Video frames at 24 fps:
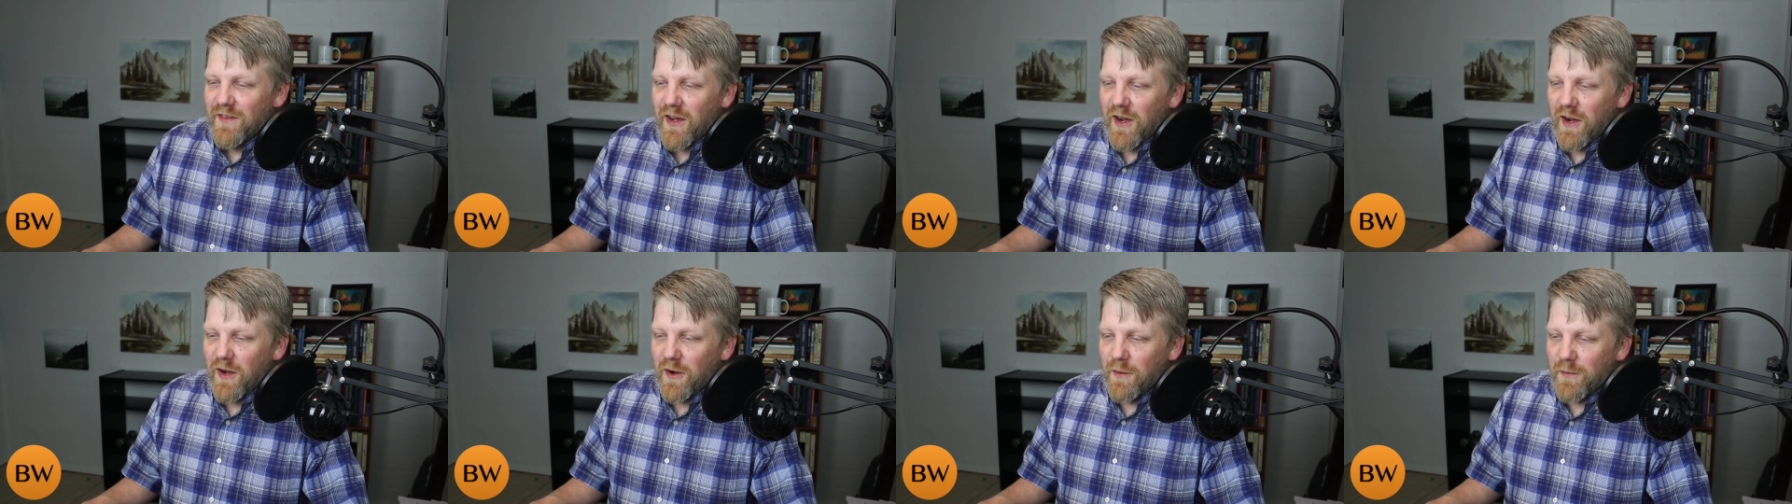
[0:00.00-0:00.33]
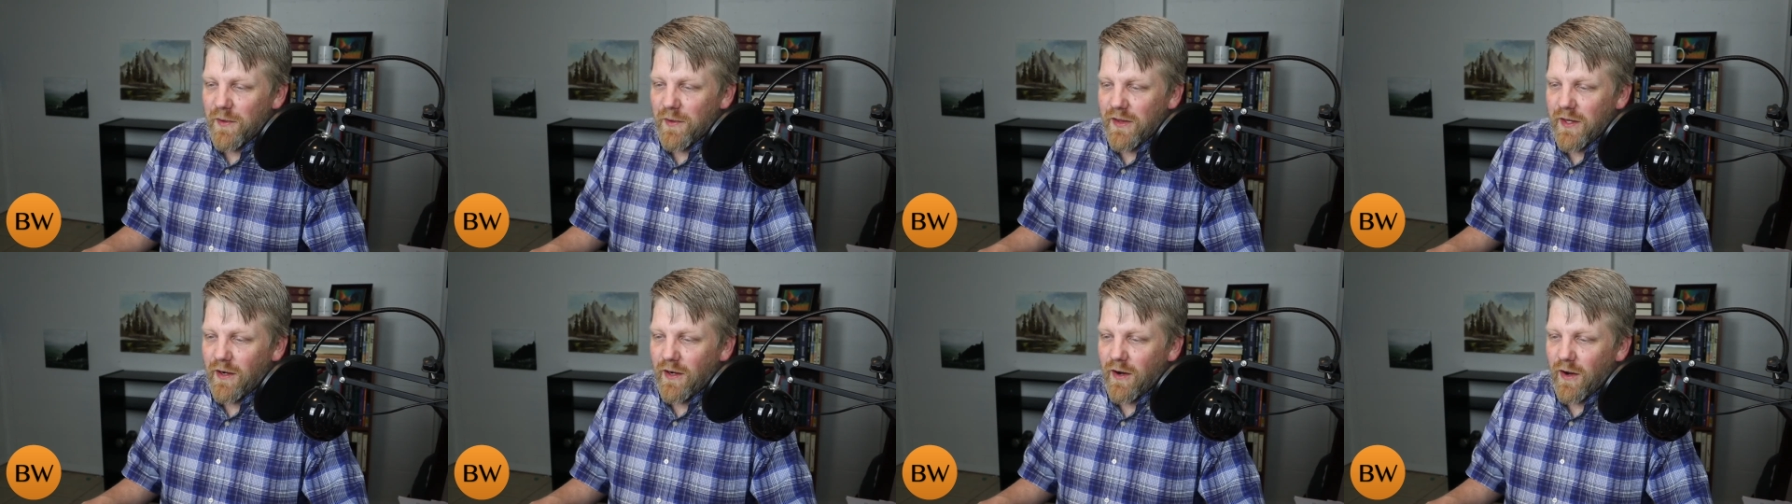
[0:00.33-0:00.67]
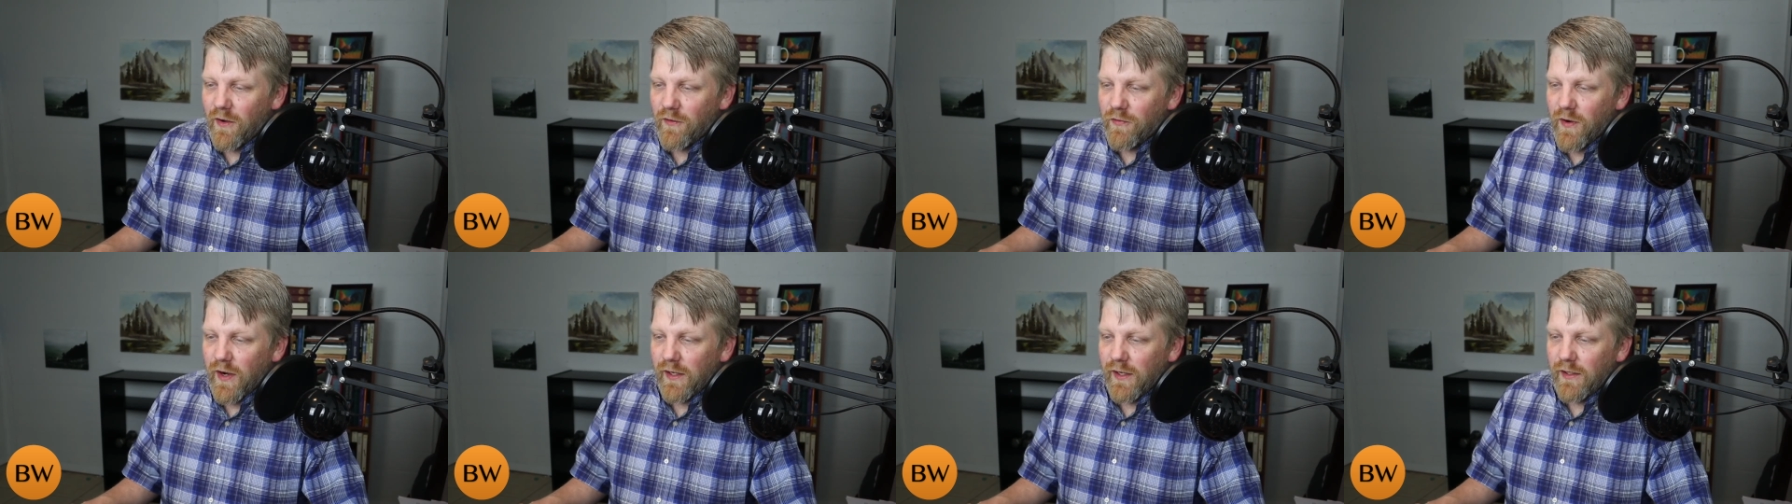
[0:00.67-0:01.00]
um, but then
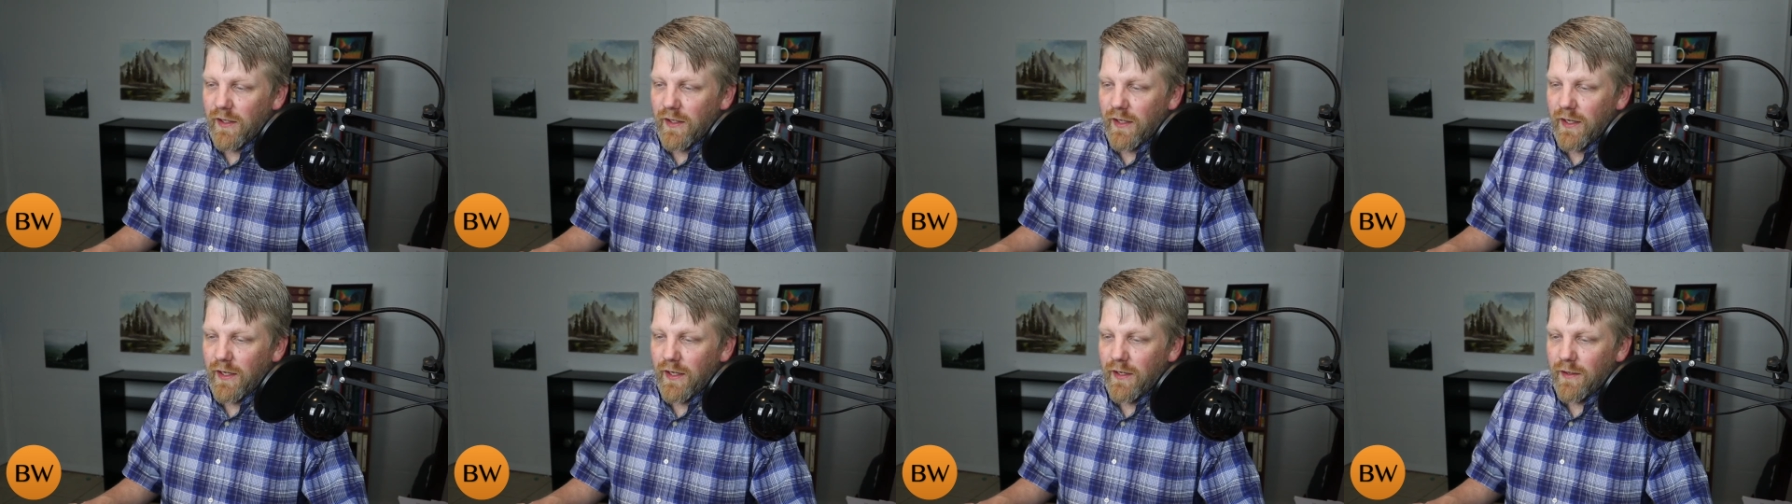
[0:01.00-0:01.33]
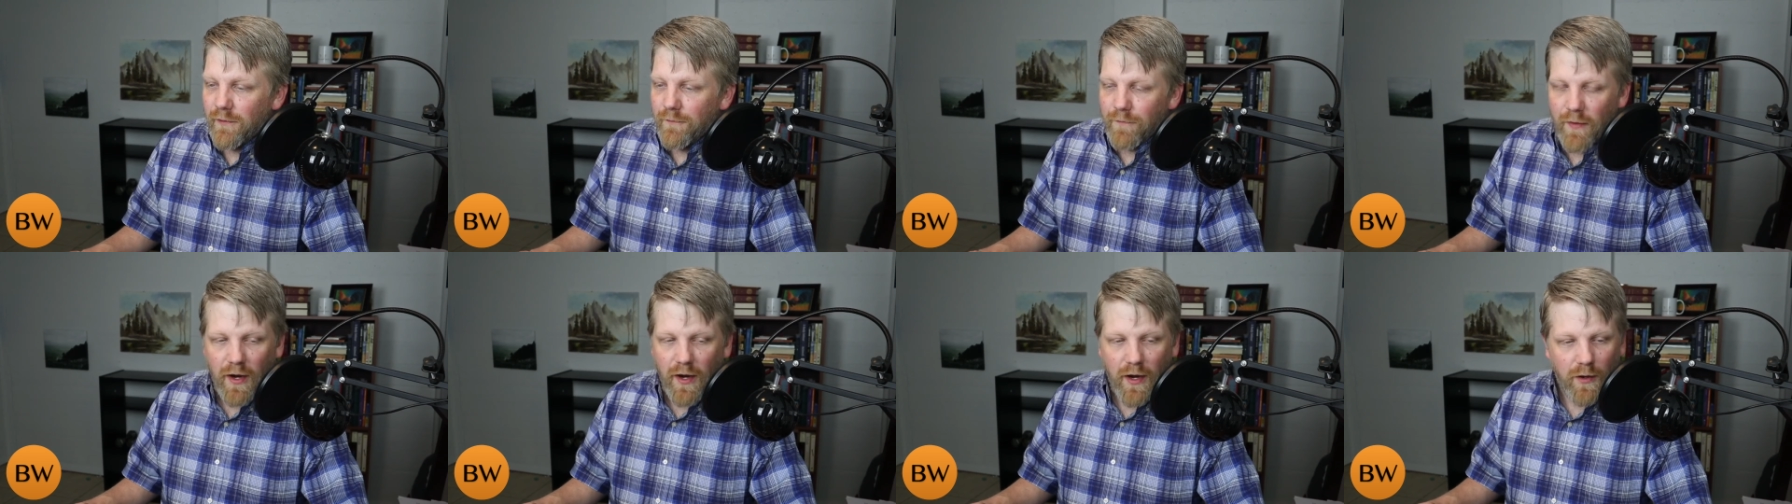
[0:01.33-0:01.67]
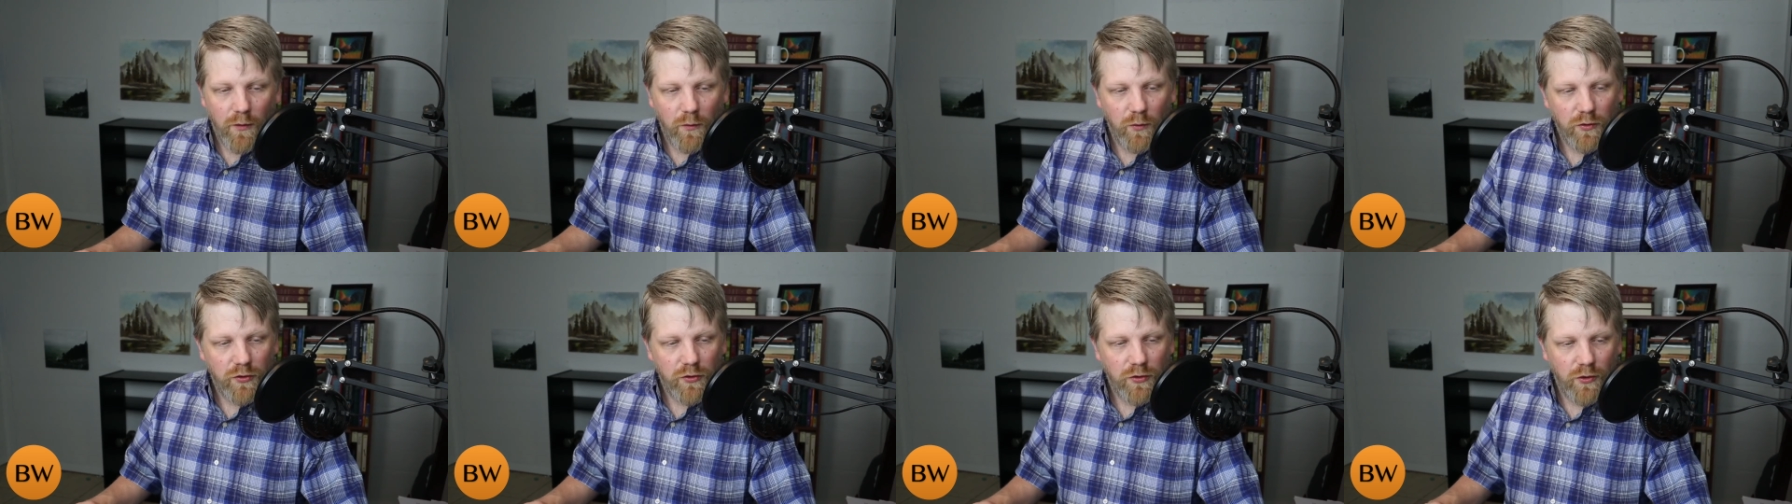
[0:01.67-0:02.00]
finally, I
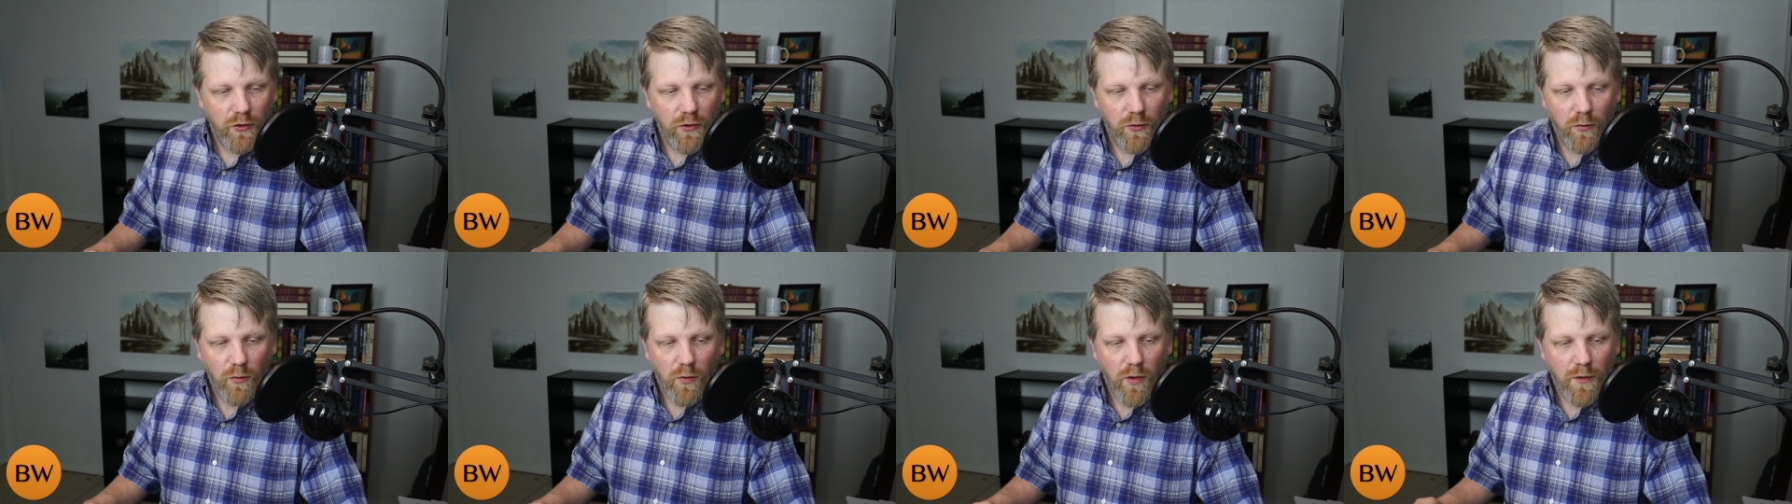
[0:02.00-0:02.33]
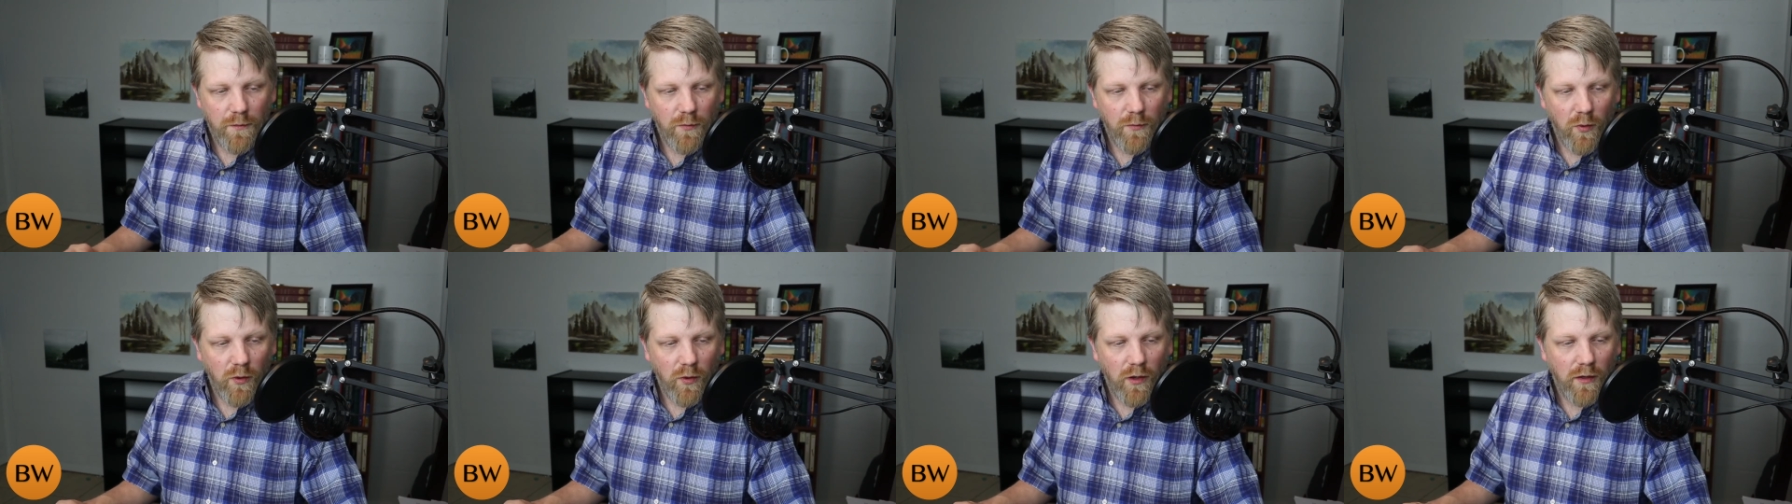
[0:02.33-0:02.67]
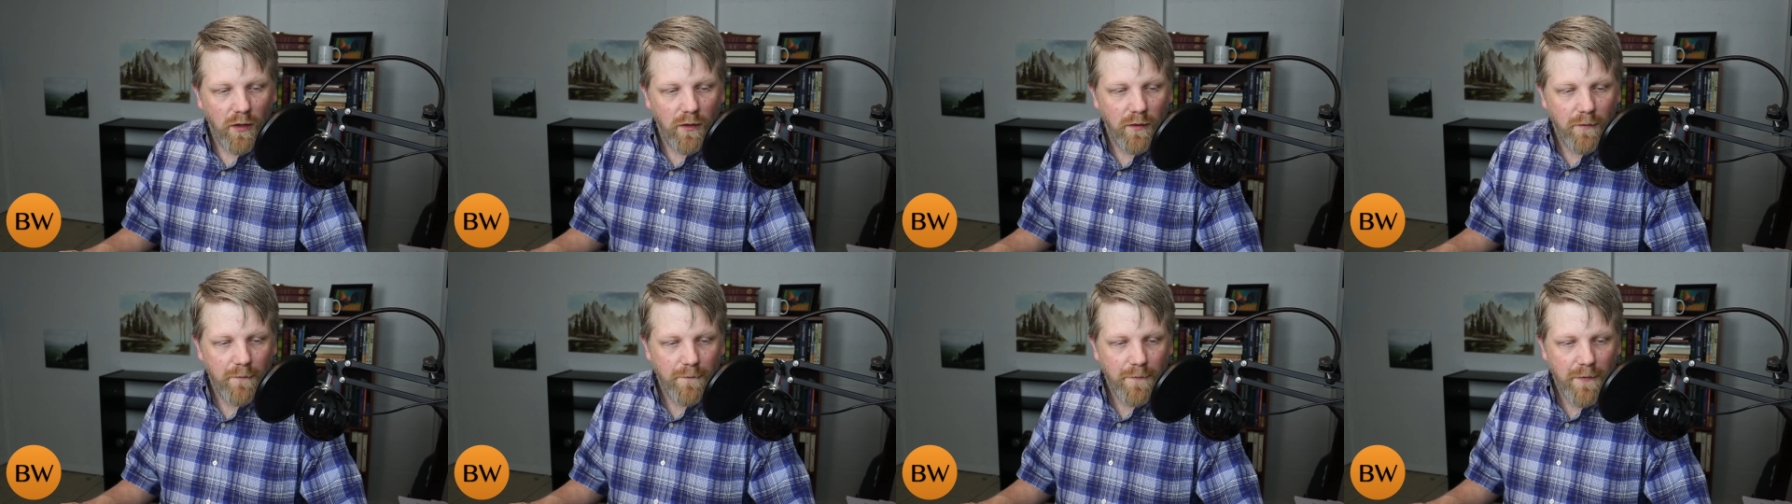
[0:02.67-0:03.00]
will show you one
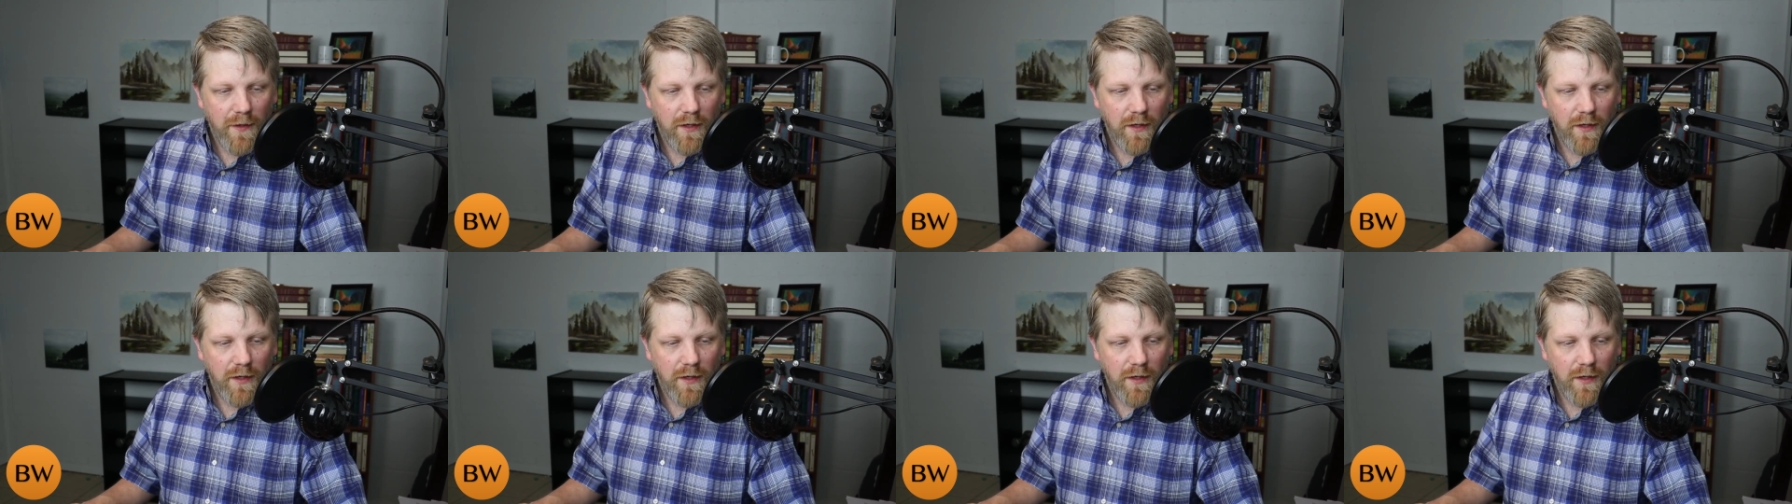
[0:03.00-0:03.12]
more.